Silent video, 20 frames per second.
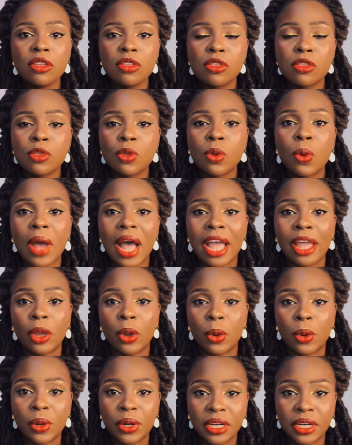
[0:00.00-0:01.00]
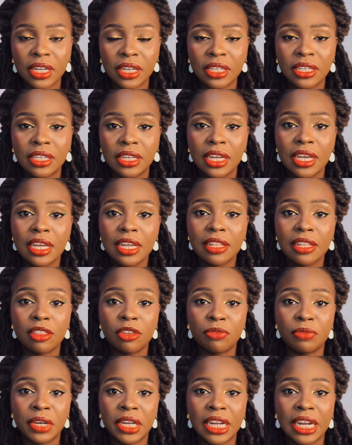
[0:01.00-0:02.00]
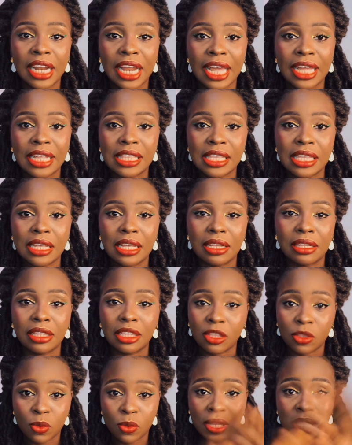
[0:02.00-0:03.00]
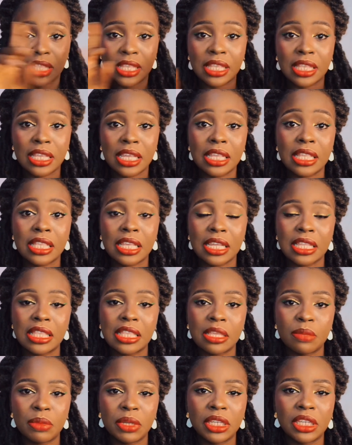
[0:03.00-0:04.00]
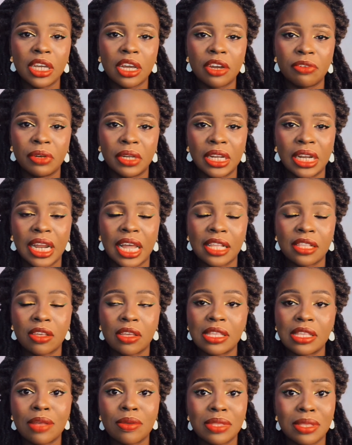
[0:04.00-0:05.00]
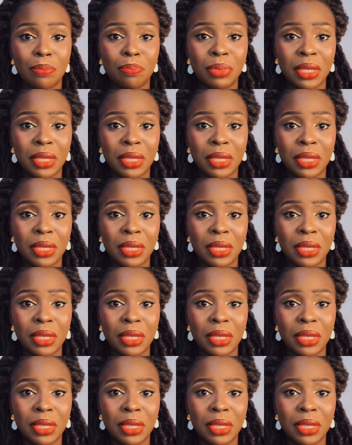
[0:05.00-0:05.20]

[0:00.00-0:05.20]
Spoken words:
So I ordered the ring light, the 26 centimeter ring light, because that was the